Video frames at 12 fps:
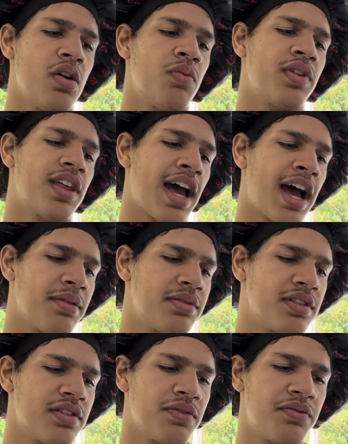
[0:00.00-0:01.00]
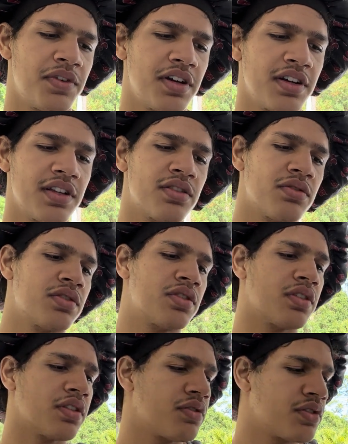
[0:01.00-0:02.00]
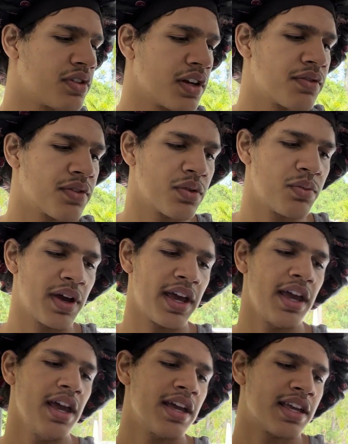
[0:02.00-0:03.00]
When the absence of fear is a result of strength for the way